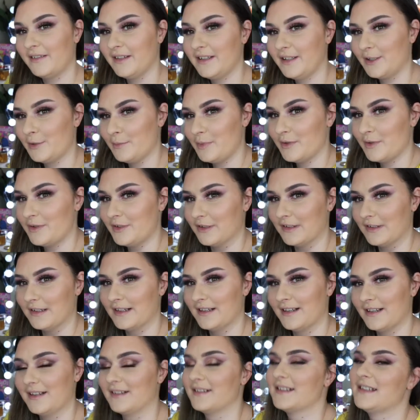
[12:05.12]
I really hope you enjoyed
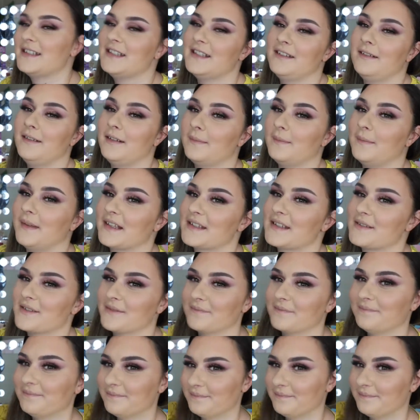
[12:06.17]
it and I'll see you in the next one.